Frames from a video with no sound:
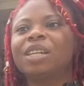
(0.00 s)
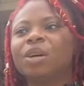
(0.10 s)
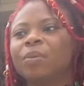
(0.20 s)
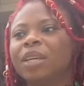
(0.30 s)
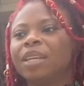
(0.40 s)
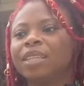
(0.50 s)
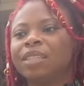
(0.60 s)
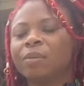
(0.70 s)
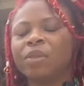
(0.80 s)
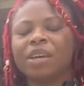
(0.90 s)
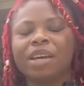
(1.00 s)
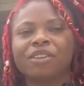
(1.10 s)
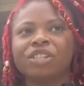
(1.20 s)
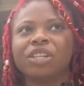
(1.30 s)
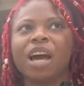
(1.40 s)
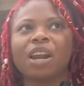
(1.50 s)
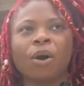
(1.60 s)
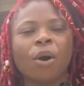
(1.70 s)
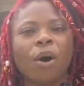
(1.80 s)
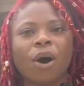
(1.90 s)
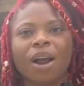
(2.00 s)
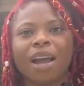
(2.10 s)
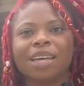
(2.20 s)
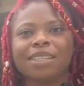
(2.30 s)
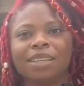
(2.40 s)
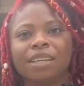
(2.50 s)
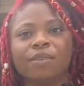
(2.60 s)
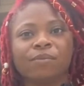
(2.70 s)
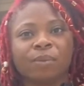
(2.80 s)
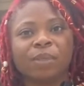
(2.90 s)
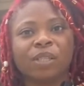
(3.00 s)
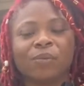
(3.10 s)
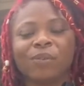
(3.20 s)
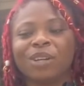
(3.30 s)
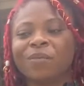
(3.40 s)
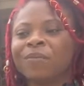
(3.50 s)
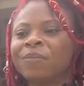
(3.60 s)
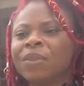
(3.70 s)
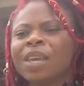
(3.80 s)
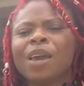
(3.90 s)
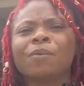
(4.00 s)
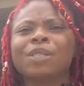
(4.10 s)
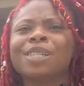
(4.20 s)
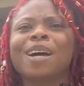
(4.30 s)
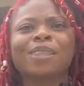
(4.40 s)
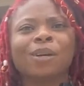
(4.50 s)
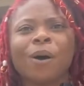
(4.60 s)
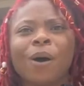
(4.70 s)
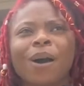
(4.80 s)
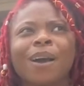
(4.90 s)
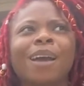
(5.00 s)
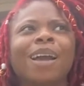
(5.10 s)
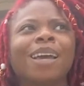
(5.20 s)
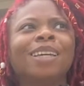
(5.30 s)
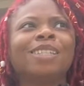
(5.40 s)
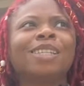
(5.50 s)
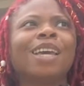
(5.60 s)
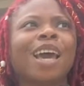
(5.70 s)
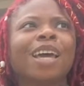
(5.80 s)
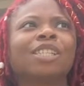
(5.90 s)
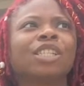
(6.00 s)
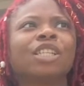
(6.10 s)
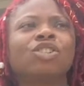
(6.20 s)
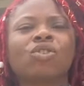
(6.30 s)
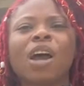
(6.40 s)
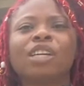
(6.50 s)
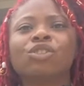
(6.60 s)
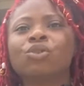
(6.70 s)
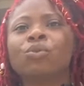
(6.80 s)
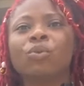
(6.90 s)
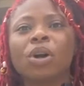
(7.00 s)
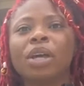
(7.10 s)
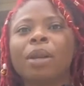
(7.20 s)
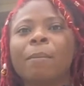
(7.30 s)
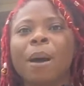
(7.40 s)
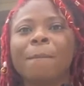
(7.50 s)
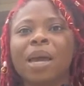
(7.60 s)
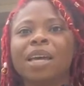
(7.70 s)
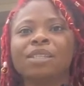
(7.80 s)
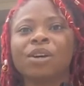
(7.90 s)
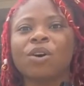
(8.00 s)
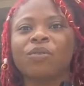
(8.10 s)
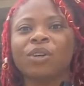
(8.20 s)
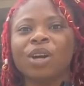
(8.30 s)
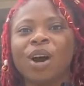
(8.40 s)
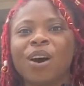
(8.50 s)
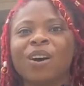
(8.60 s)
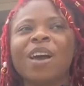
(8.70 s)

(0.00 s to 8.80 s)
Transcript: up getting something else. She got a car as a gift from someone. And when she got the car, she actually tried to run my mask over, y'all.